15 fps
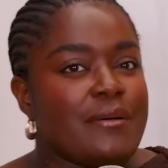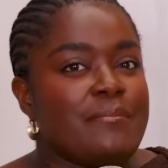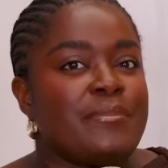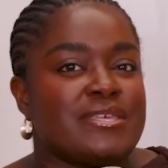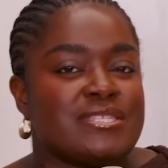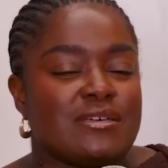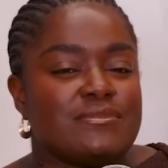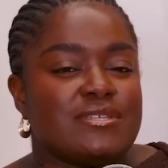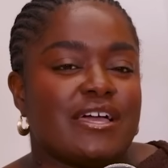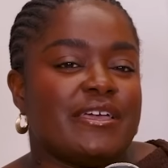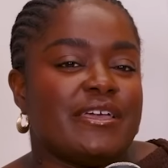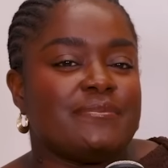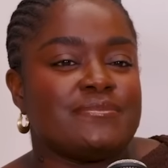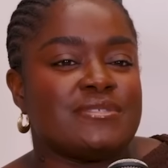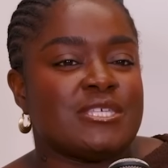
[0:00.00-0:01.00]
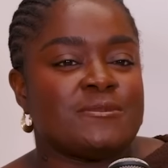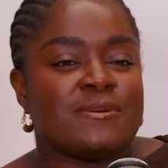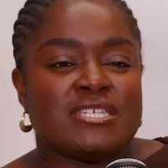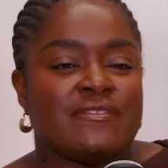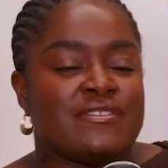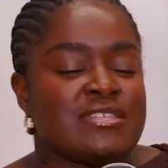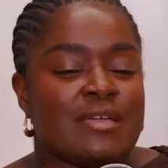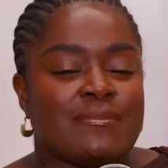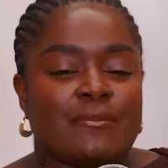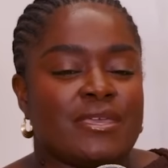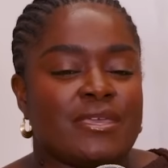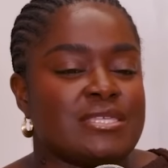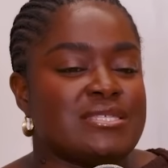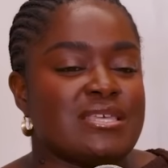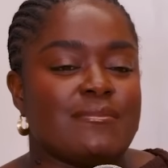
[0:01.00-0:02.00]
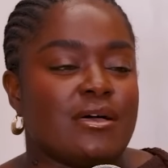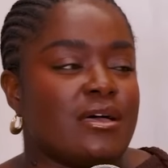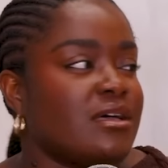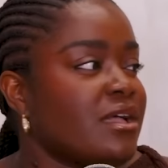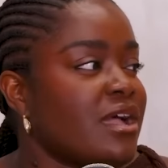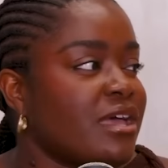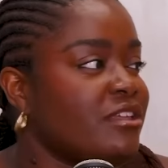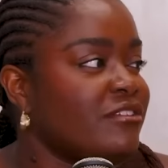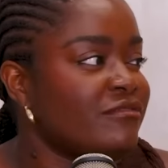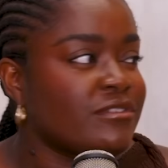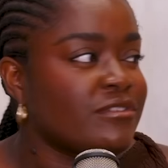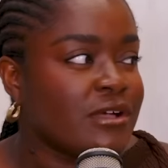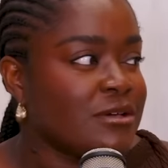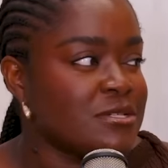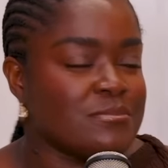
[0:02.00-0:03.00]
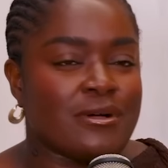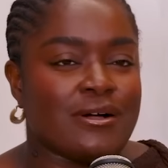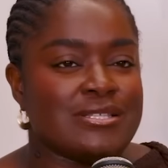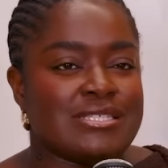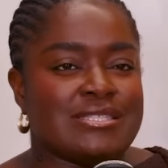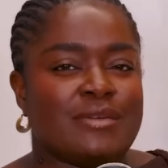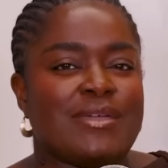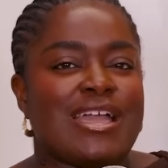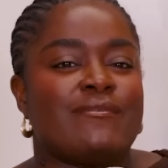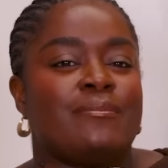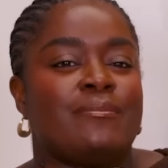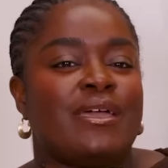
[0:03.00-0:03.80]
but sometimes, especially if it's like maybe a summer kind of garden party, then we have a